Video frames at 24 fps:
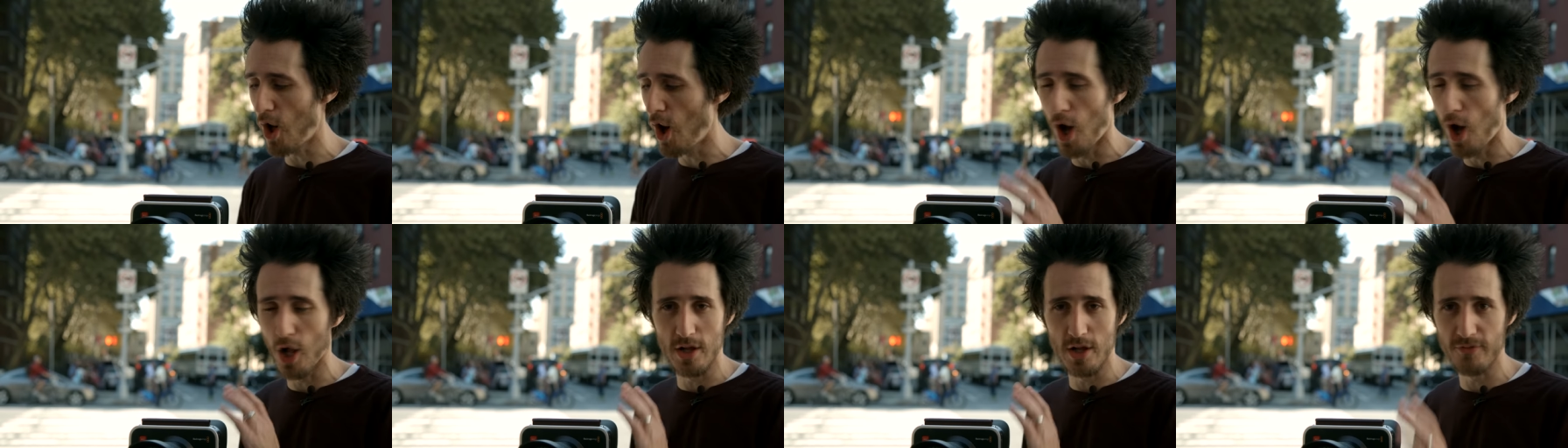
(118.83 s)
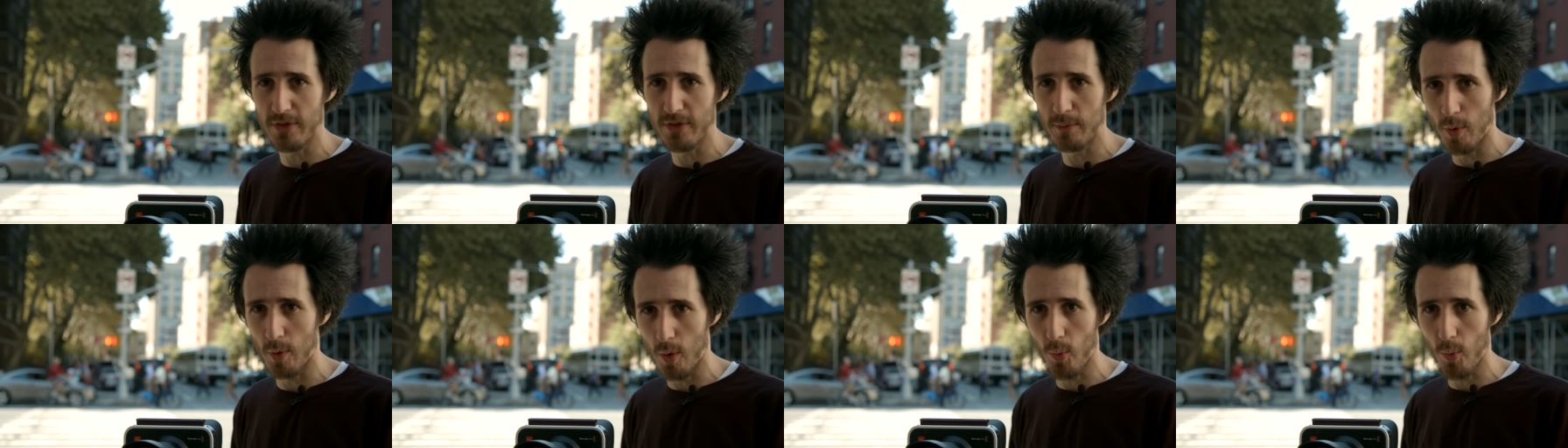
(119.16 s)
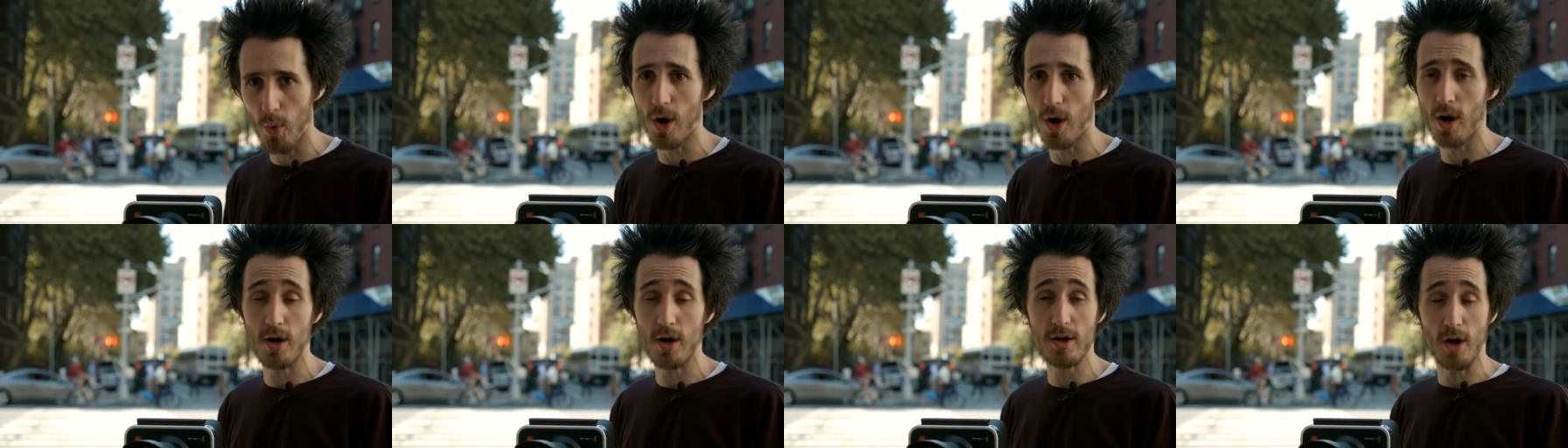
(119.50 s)
All of them will
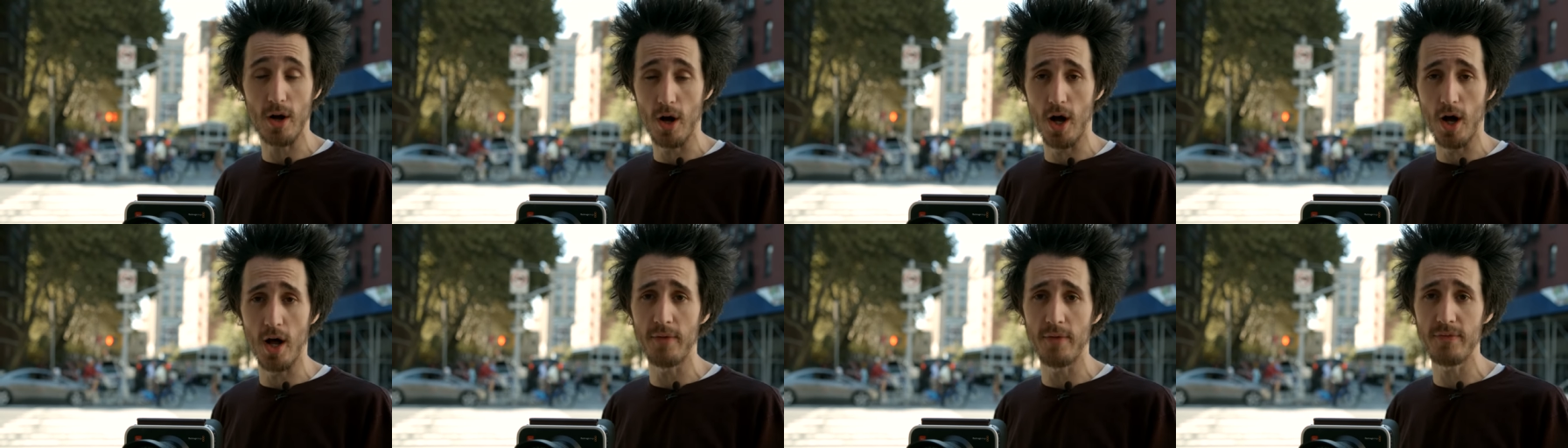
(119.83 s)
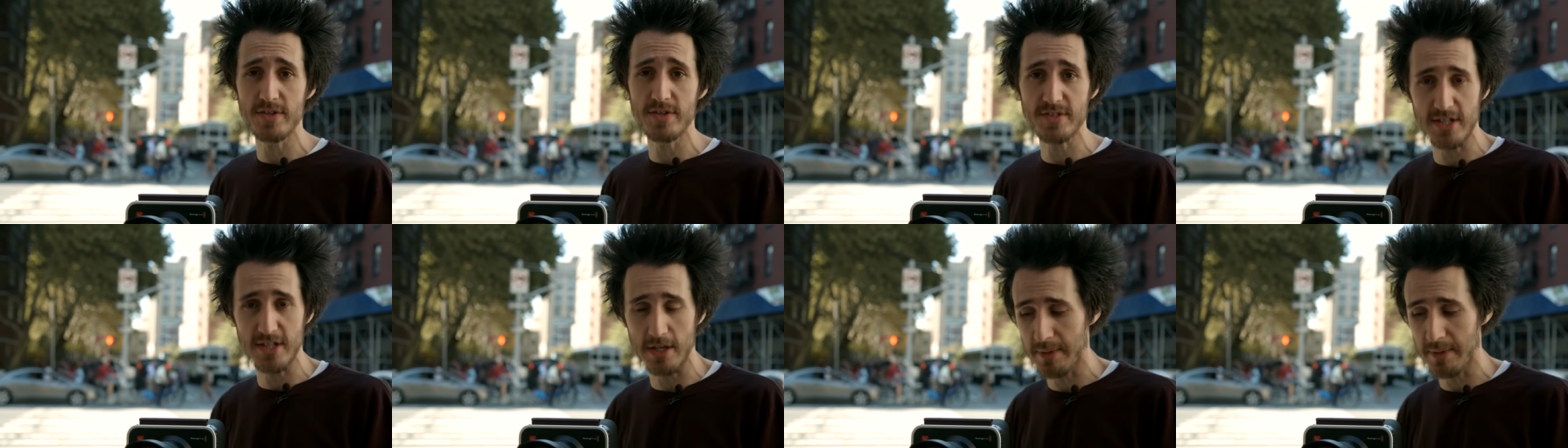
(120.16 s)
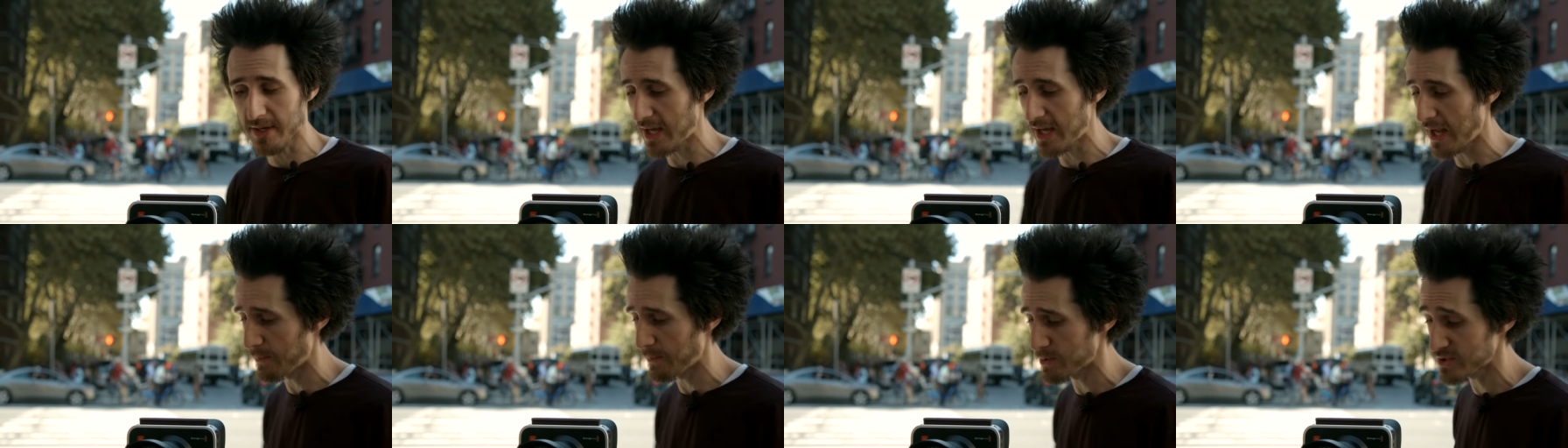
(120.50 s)
work on the Cinema
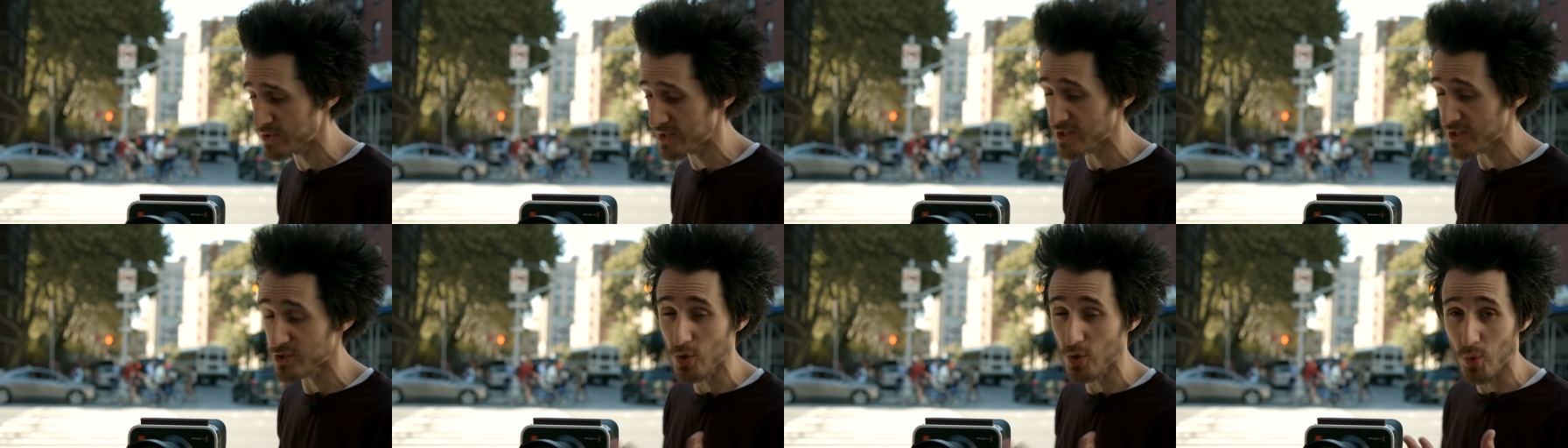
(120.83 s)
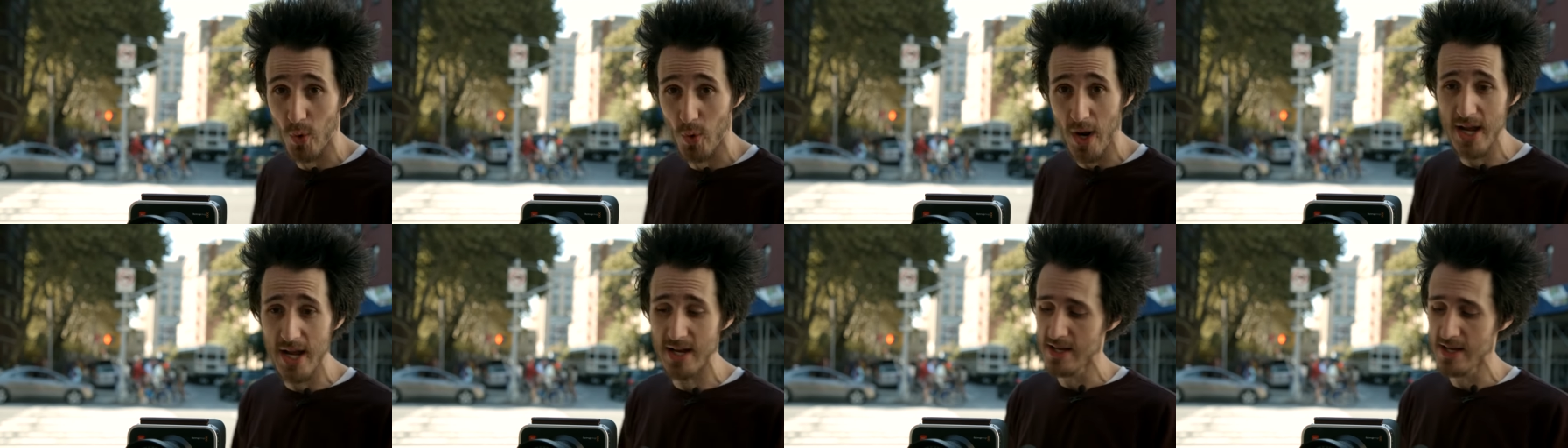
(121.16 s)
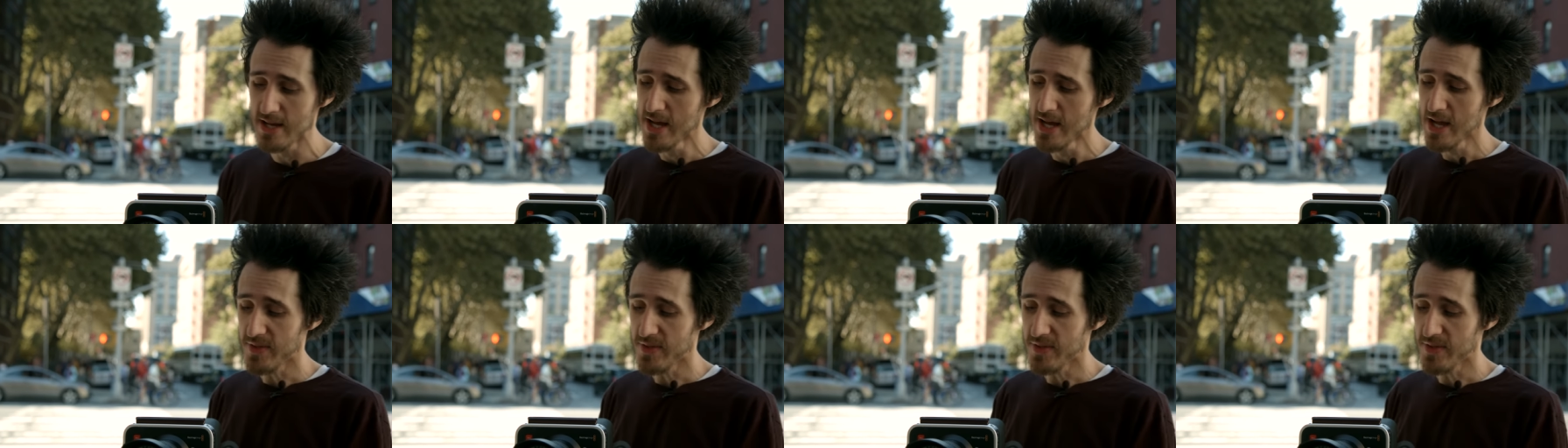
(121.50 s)
Camera, so that's great.